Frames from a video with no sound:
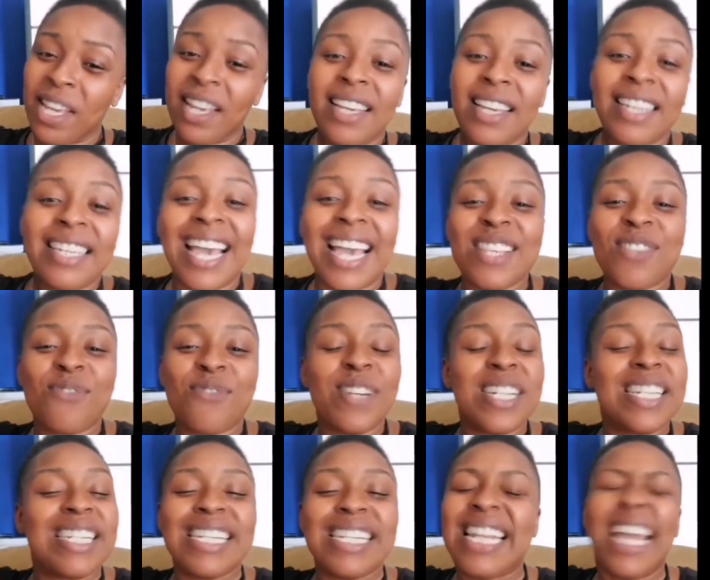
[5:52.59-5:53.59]
Yes,
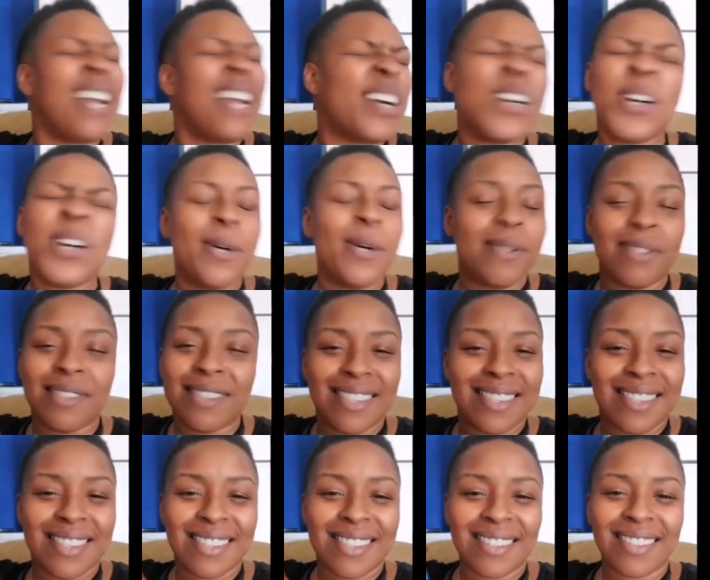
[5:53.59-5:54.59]
Richard Nichols,